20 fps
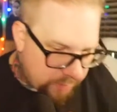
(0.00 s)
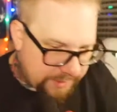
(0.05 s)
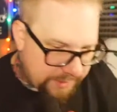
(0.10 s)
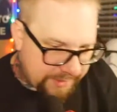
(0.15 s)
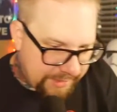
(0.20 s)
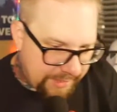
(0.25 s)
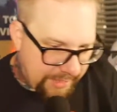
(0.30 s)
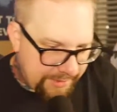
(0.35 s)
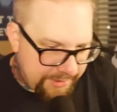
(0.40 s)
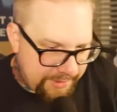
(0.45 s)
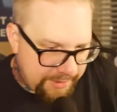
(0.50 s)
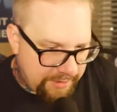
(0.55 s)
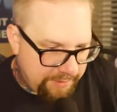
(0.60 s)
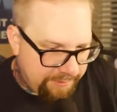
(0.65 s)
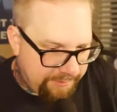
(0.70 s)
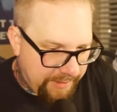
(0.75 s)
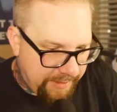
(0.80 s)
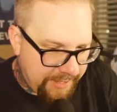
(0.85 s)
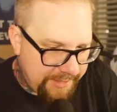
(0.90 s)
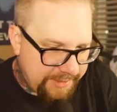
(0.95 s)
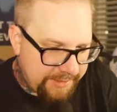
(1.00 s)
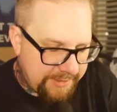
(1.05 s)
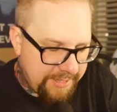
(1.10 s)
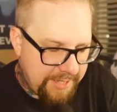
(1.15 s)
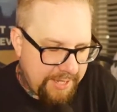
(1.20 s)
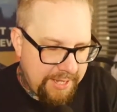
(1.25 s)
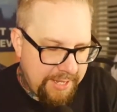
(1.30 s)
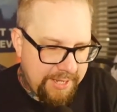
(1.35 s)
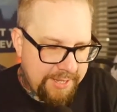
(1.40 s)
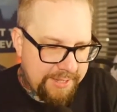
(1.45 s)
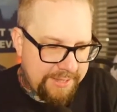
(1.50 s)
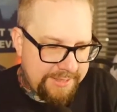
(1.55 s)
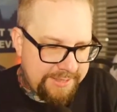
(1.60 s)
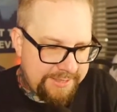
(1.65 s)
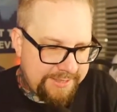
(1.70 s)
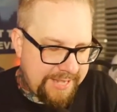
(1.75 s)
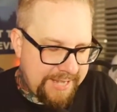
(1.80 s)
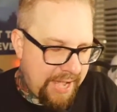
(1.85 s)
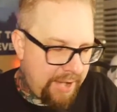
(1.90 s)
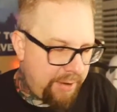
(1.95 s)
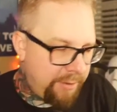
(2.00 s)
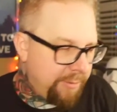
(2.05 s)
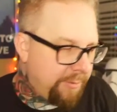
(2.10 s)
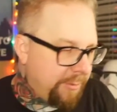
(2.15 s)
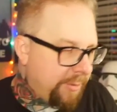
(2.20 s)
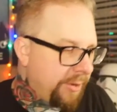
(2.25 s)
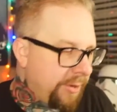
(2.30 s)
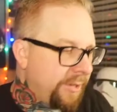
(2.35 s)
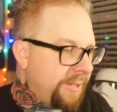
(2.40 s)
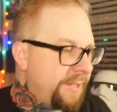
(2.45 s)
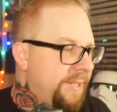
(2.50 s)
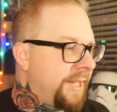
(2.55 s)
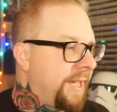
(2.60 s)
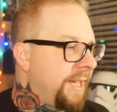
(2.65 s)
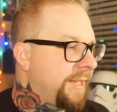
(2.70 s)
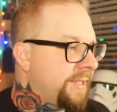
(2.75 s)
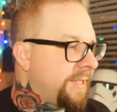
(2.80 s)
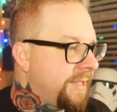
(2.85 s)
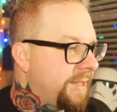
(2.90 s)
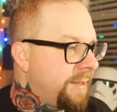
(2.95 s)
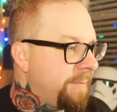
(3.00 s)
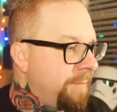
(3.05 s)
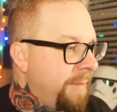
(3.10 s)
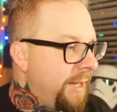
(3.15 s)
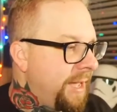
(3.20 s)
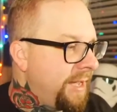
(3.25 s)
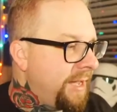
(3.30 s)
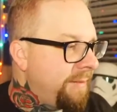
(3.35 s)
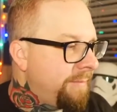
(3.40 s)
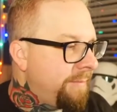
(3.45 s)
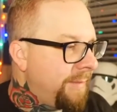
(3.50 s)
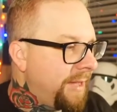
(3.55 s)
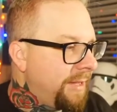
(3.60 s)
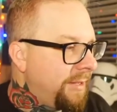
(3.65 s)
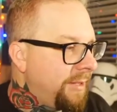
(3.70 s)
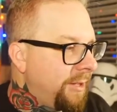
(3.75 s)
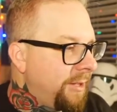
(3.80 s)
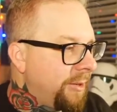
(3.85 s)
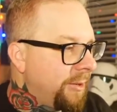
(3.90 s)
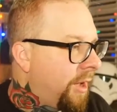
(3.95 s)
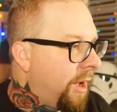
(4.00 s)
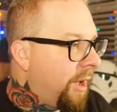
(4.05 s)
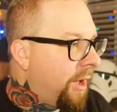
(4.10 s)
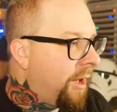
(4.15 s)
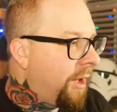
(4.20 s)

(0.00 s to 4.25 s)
slide the device downward to get to the main menu.